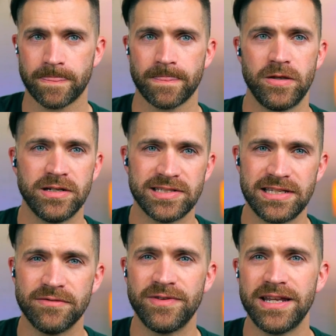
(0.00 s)
You get to see
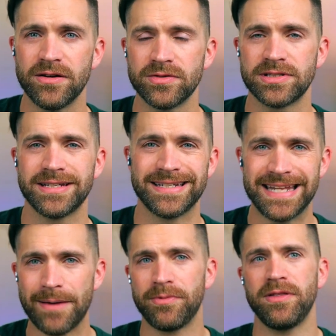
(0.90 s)
the video's
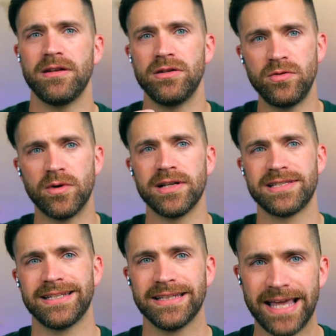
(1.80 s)
depth and
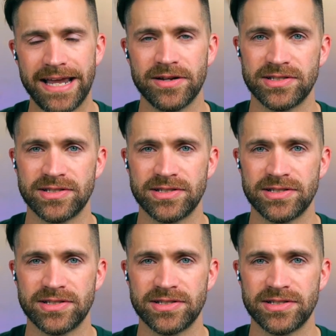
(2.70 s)
nuance and layers.